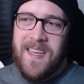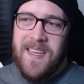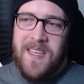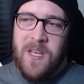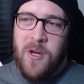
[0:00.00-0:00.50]

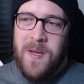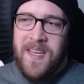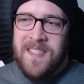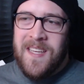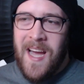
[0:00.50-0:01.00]
It
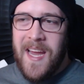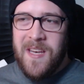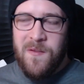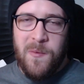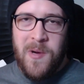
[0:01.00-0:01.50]
is
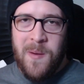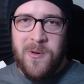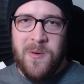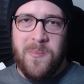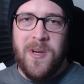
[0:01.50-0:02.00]
kind of a
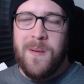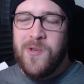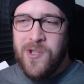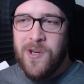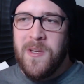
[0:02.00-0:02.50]
bummer, but I'm
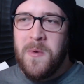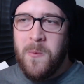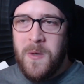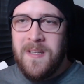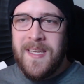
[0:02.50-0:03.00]
sure that we
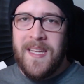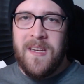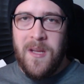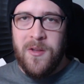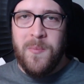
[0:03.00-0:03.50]
will get
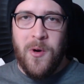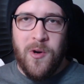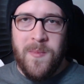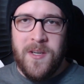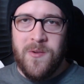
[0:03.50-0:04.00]
another
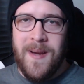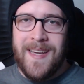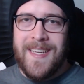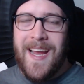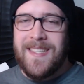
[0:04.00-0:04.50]
Pokemon
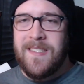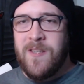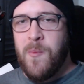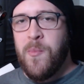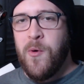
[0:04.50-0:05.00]
Direct at
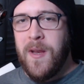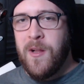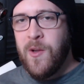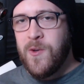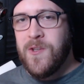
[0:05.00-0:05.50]
some point
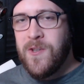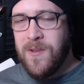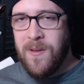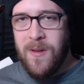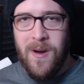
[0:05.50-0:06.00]
closer to
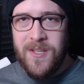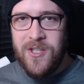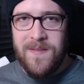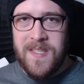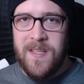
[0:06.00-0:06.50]
the launch
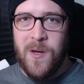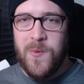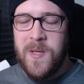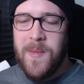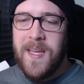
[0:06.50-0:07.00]
of the Sinnoh
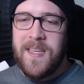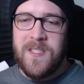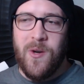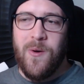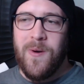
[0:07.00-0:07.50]
remake,
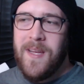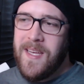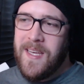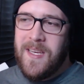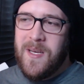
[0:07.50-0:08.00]
so
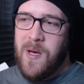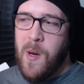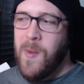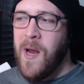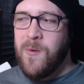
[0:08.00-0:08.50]

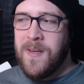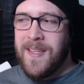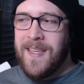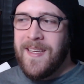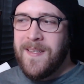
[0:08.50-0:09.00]
I'm not
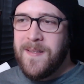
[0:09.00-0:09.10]
really